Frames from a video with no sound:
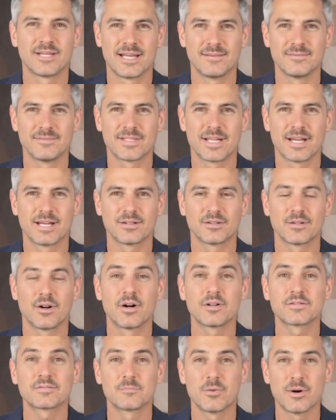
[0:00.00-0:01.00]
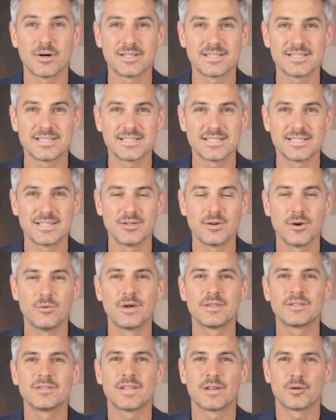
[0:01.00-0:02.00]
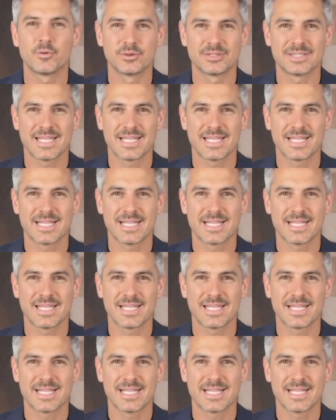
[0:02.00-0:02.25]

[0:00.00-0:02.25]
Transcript: lifestyle cost Marcus zero in federal